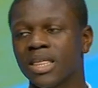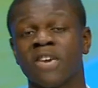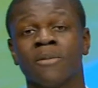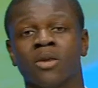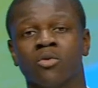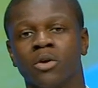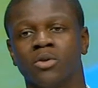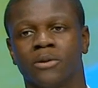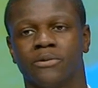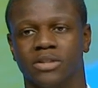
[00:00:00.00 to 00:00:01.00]
It made a real
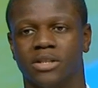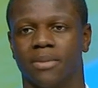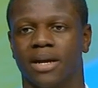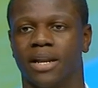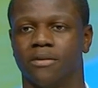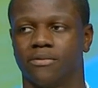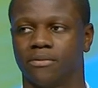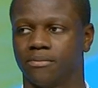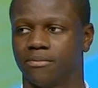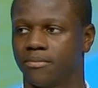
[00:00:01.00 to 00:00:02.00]
difference in my life.
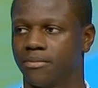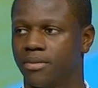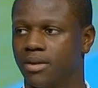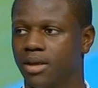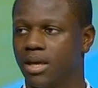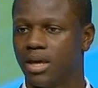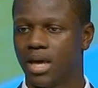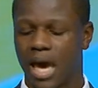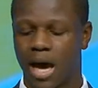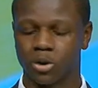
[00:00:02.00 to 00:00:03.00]

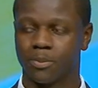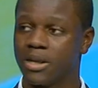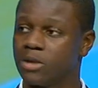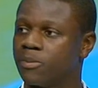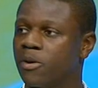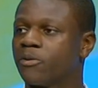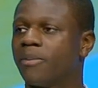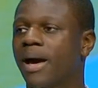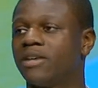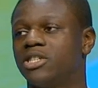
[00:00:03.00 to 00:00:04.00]
I was pleased with both
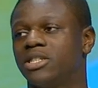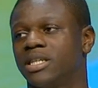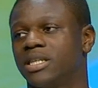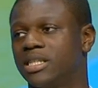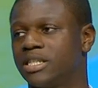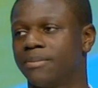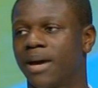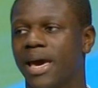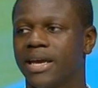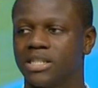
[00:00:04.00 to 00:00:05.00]
my GCSEs and
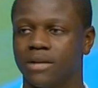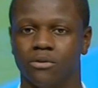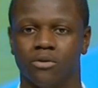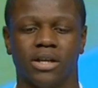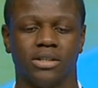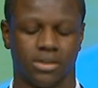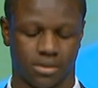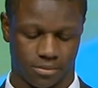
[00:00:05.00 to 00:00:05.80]
my AS level grades.